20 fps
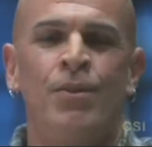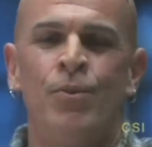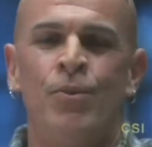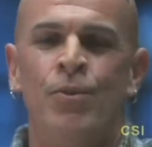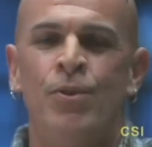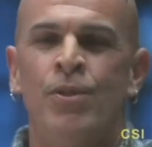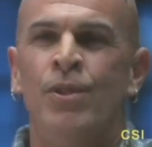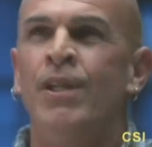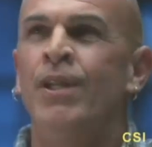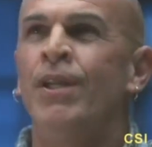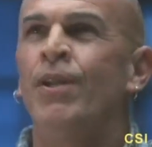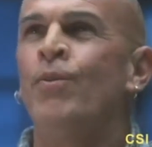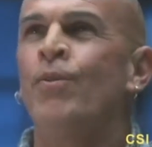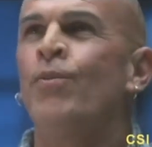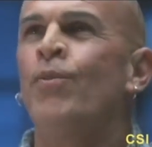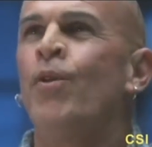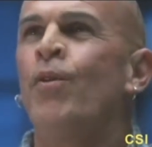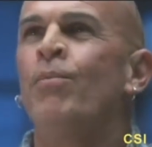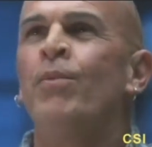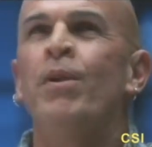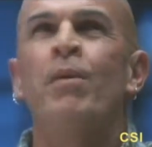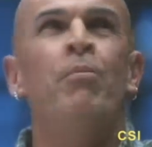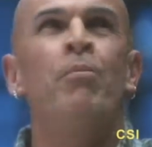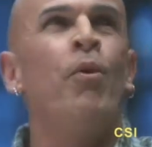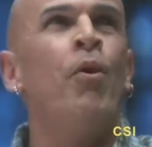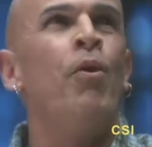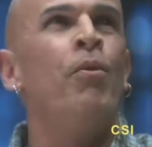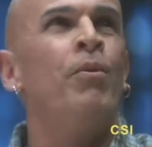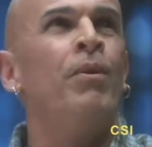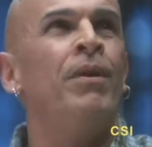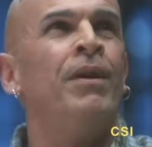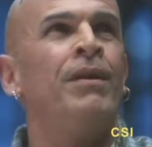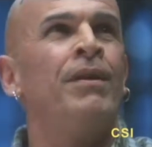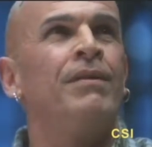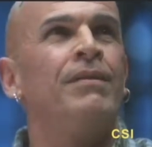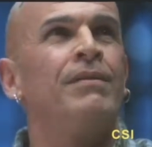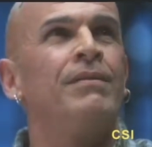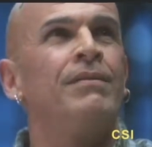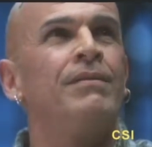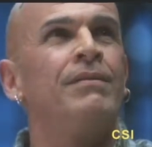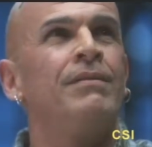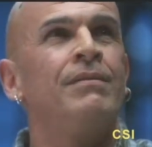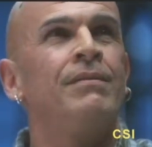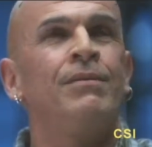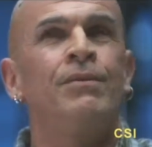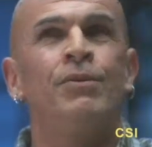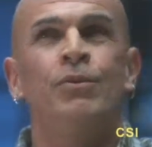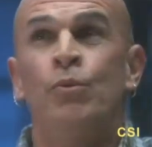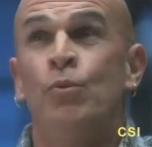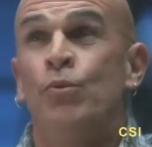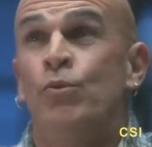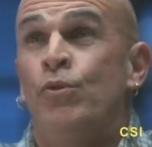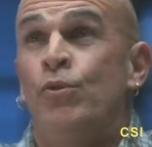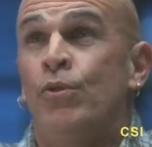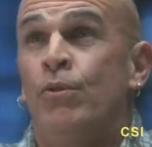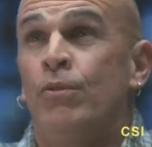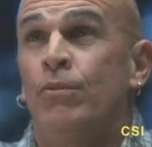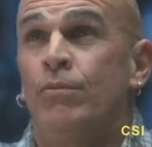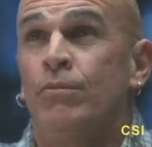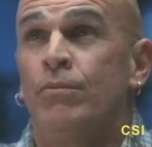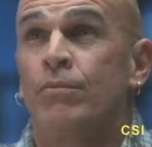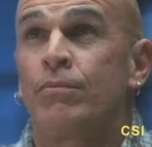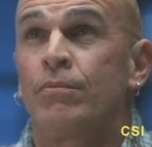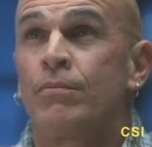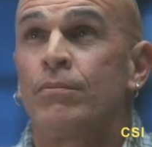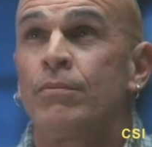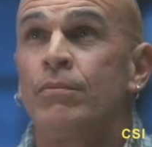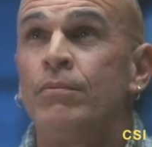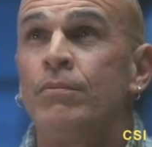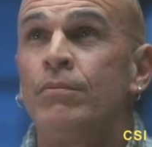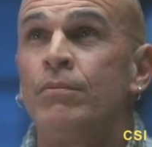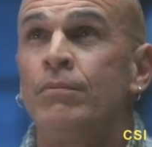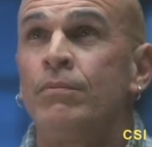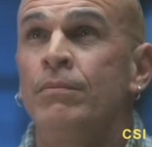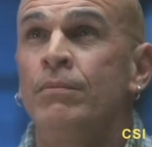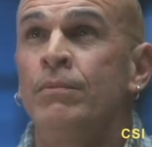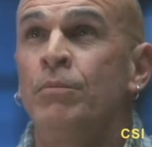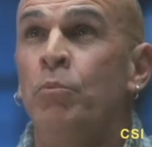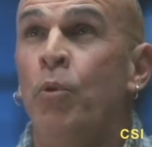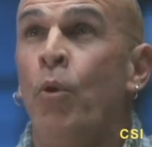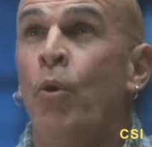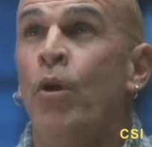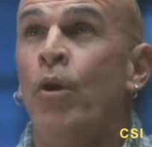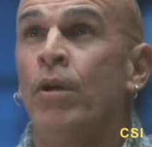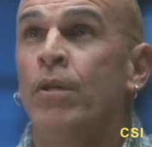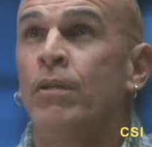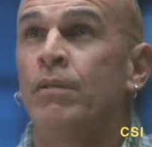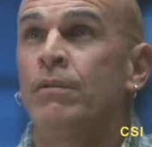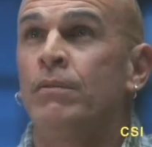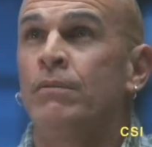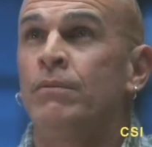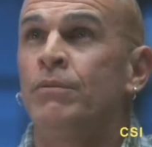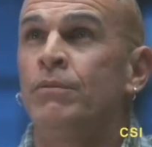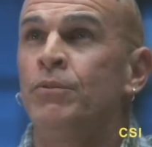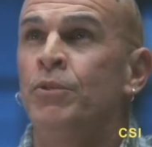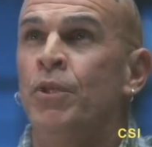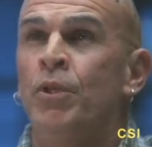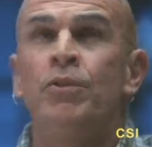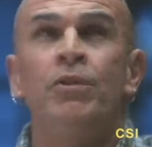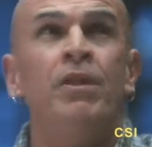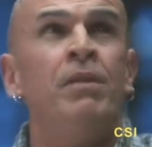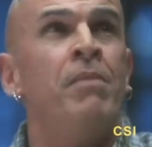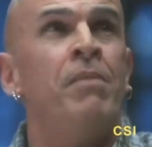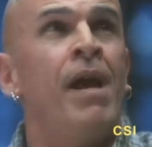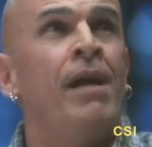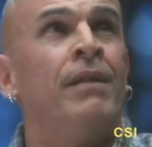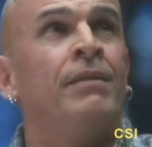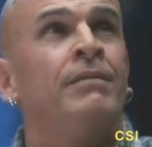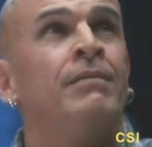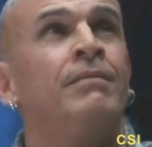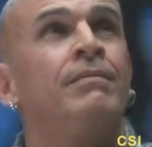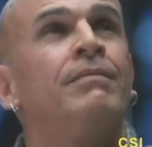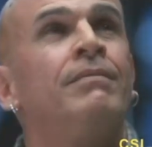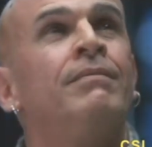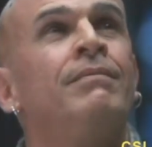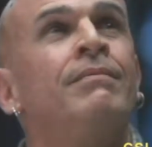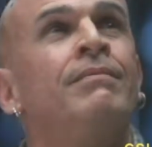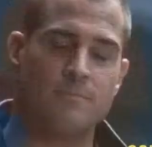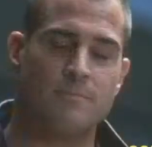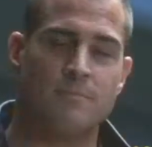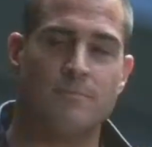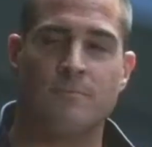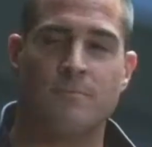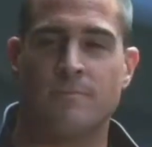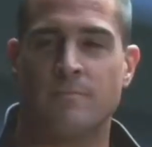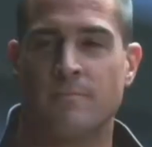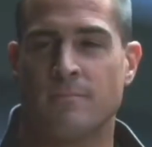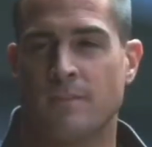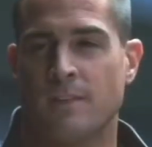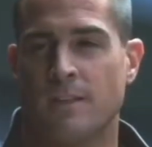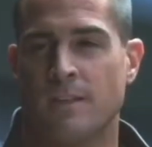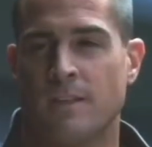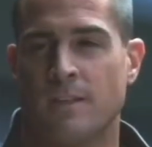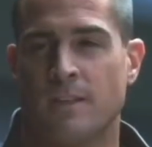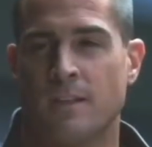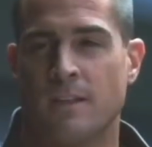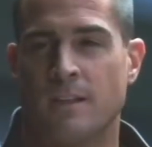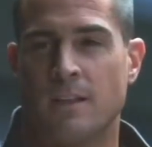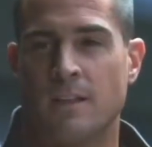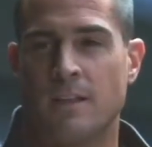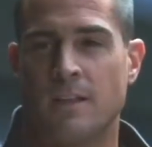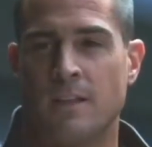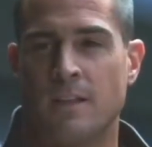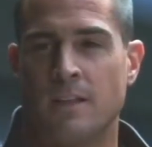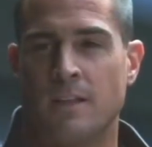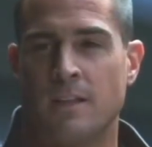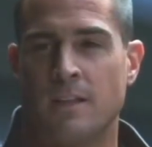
You see un hombre pobre, sucio, poor, dirty man. Pero soy más.